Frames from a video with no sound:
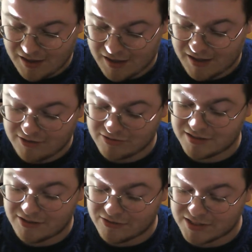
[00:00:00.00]
Here's a
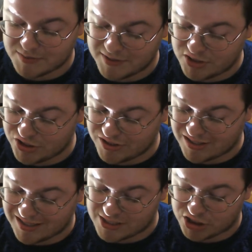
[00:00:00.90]
Delta species
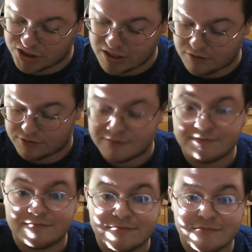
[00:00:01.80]
Shelder.
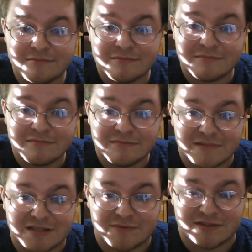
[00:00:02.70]

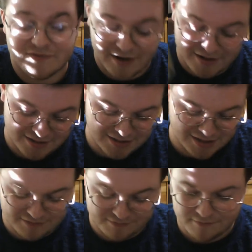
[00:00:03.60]
This one's a fighting
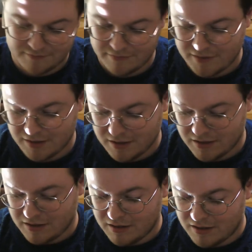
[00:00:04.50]
type.
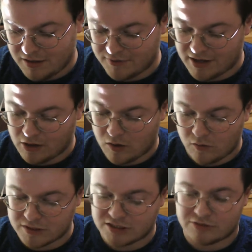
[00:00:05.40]
Here we got
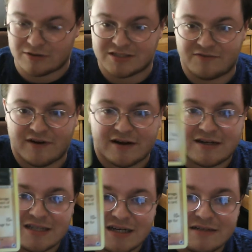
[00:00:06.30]
Cloyster as a fighting
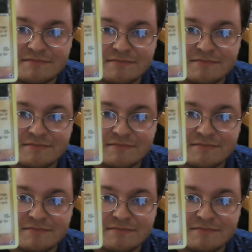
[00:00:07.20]
type.